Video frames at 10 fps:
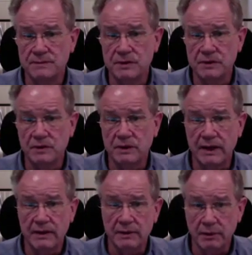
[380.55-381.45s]
So,
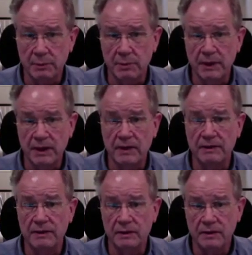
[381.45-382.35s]
okay, you're
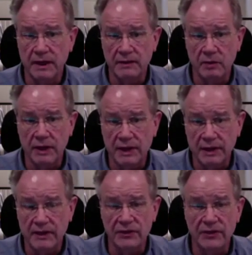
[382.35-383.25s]
prepared, you got
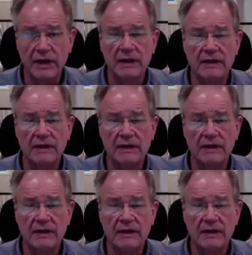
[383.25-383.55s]
readiness.